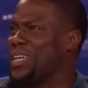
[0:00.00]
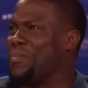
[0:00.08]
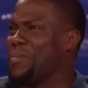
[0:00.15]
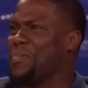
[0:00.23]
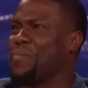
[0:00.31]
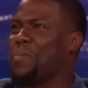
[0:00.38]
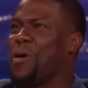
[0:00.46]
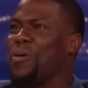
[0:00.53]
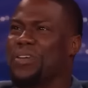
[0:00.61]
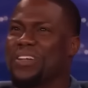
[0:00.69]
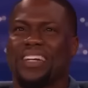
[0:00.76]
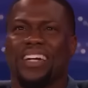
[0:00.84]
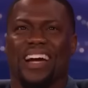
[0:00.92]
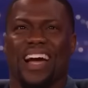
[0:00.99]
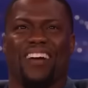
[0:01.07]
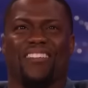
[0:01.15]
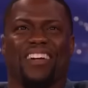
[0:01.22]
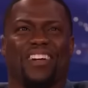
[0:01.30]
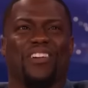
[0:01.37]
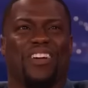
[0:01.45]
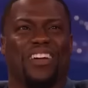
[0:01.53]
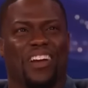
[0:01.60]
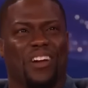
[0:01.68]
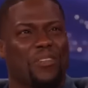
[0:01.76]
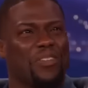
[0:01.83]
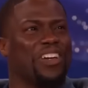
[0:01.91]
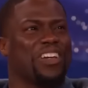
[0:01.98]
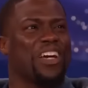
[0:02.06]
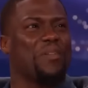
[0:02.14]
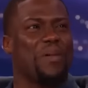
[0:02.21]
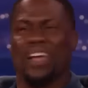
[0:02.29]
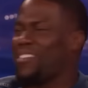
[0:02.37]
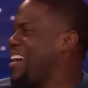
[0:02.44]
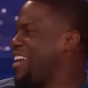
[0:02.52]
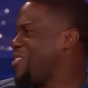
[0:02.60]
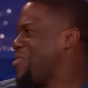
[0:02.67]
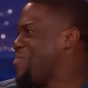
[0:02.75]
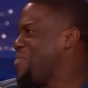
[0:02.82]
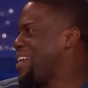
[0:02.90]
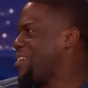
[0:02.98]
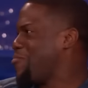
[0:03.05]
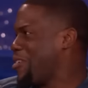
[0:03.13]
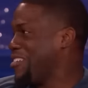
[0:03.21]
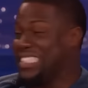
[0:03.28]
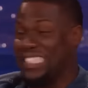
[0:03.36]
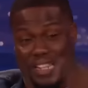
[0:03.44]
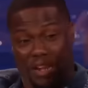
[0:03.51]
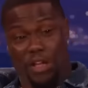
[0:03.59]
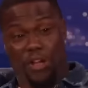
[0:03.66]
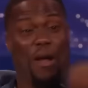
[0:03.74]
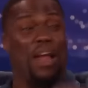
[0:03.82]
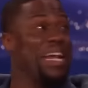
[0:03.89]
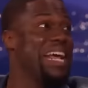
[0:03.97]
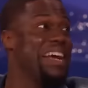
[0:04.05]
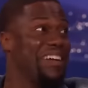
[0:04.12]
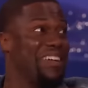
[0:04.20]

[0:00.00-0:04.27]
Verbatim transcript: I'm gonna be broke. I already know it. Y'all gonna look up. I ain't gonna have no money. Where is it? Right here.